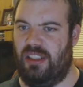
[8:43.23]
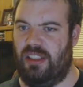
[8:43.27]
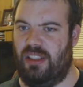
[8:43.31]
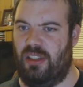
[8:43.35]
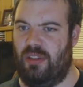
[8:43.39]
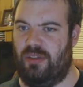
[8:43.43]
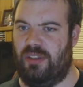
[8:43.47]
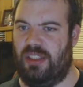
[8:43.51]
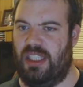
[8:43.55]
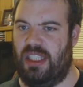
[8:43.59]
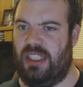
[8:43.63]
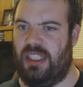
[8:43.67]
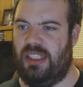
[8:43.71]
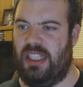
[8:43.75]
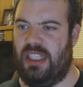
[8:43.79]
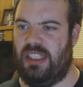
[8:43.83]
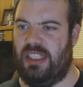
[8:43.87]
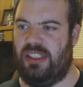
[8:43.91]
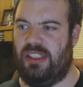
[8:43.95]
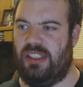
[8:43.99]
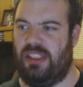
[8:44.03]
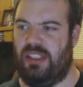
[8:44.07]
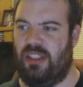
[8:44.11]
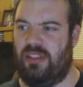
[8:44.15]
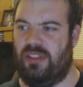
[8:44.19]
you see
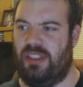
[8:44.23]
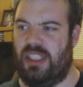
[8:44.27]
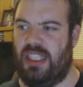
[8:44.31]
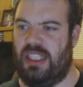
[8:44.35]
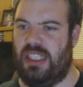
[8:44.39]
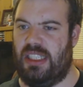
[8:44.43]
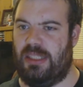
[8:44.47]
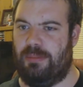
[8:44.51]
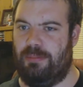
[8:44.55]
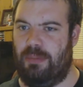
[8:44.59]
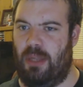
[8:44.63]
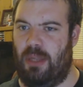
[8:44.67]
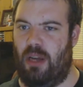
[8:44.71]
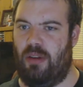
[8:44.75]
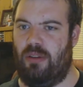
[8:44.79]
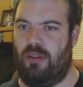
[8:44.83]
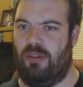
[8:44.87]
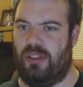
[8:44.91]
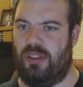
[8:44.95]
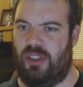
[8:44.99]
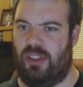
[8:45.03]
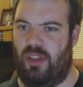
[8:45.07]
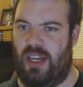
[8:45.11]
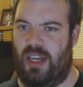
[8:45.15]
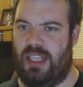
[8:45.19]
this you see this
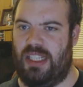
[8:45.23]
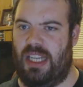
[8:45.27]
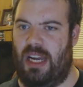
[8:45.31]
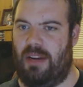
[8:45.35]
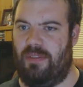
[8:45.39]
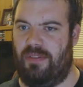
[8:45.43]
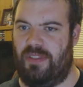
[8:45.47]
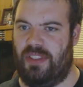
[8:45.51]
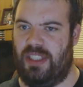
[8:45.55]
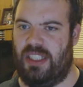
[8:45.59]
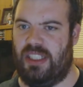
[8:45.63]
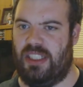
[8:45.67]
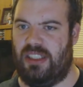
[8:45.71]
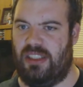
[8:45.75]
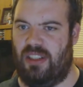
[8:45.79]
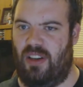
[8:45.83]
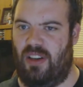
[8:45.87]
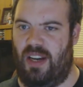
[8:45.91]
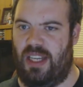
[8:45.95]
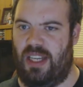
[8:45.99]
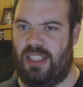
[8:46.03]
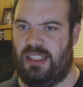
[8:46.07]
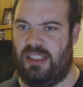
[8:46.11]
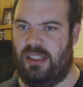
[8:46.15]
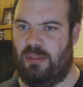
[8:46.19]
bloke sign up for this
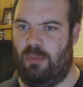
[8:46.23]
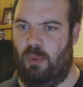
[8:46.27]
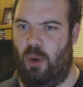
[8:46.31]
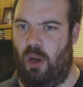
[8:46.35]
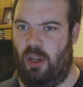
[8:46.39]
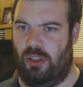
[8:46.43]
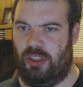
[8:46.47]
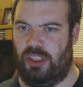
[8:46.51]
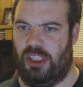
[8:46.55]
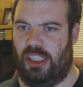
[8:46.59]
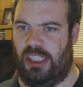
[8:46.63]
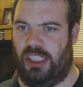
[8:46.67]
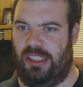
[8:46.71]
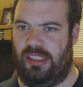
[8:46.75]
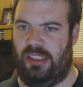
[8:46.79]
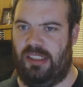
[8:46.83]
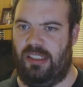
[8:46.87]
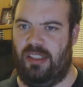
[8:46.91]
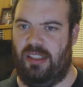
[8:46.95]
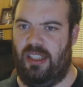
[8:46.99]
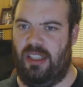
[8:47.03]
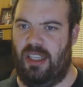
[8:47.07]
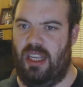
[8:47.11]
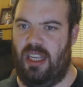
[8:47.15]
site to watch it.